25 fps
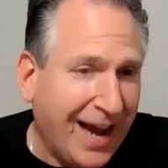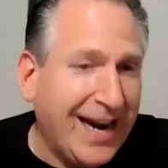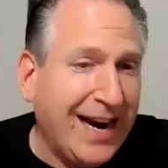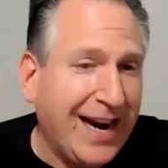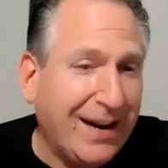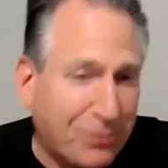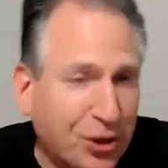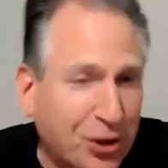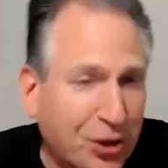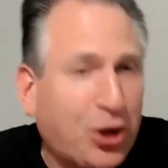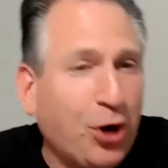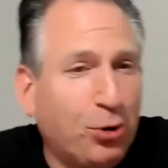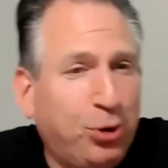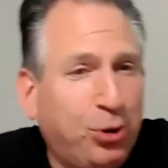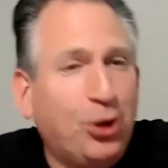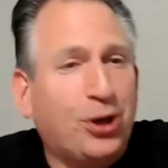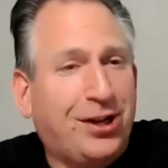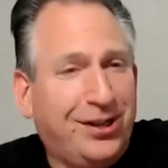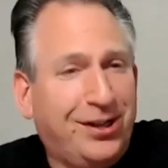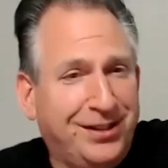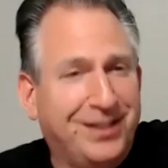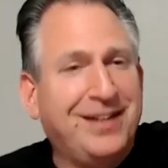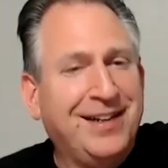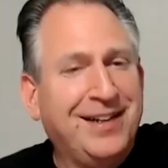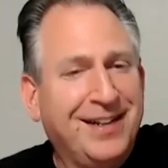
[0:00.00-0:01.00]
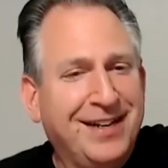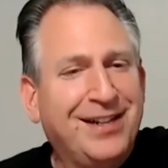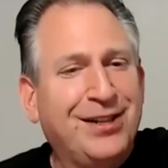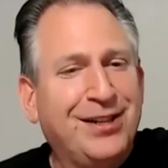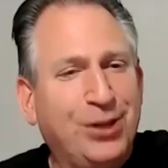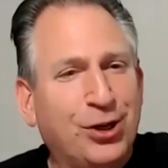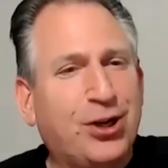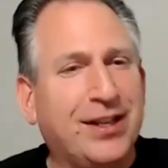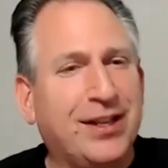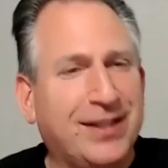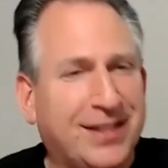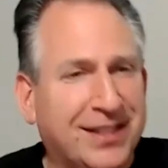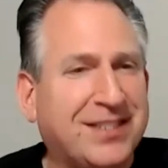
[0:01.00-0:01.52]
I'd have to go look on the,
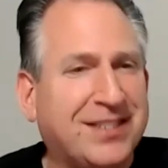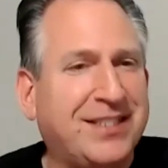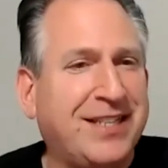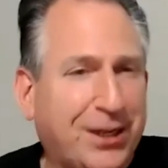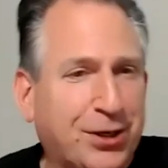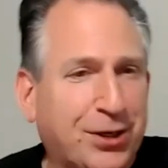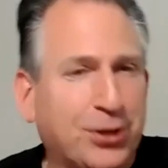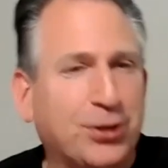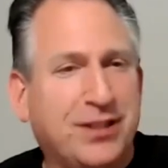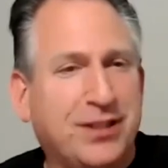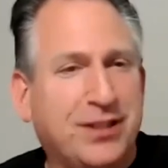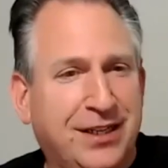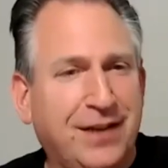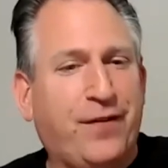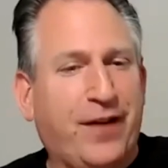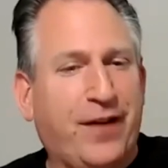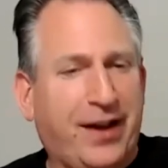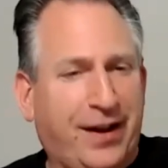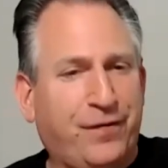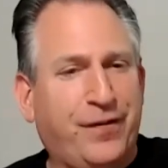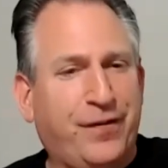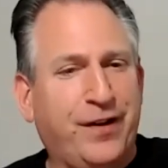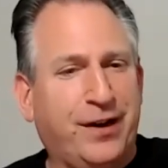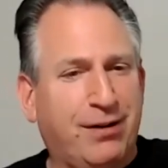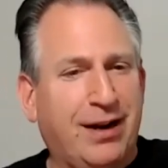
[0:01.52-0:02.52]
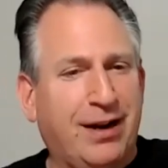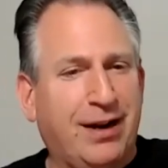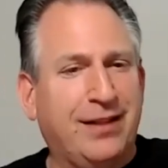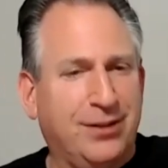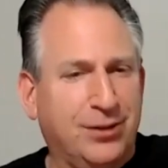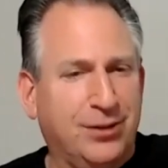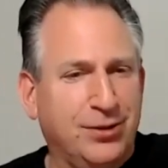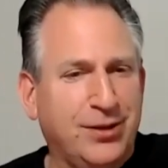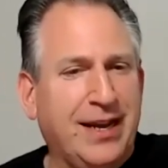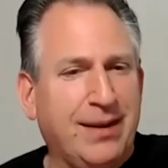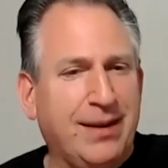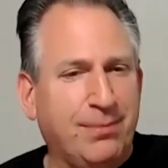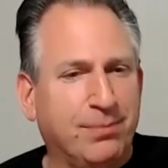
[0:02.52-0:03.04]
look at the sticker to see if I can figure
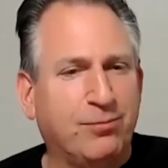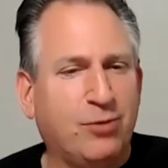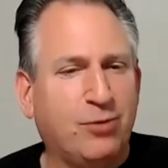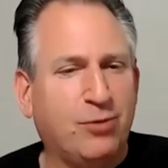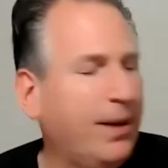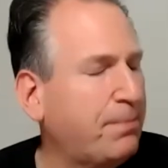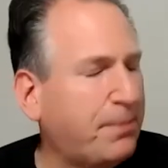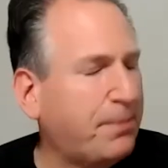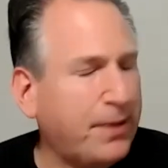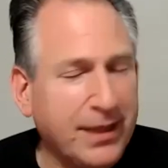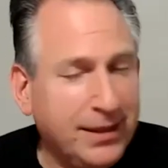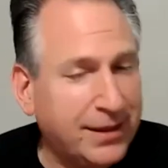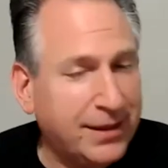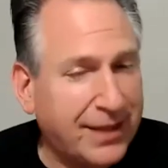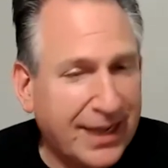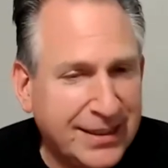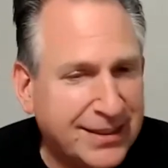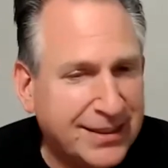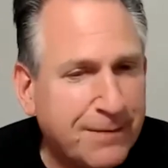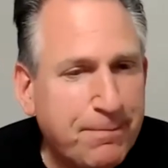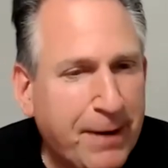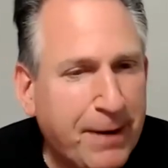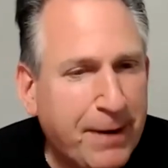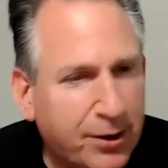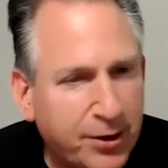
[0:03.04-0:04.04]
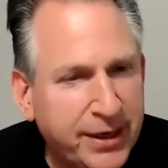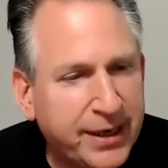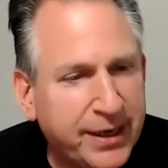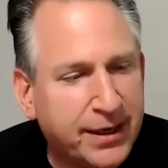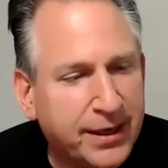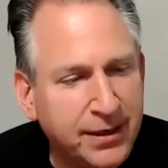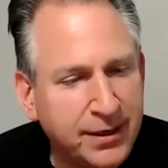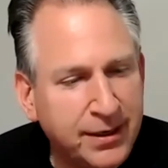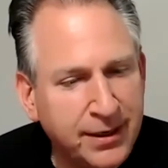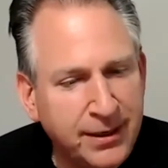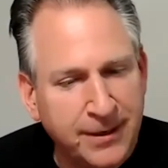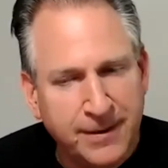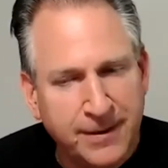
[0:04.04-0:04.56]
out their name. But that's about
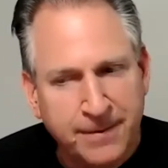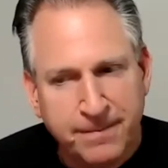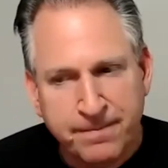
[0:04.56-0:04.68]
it.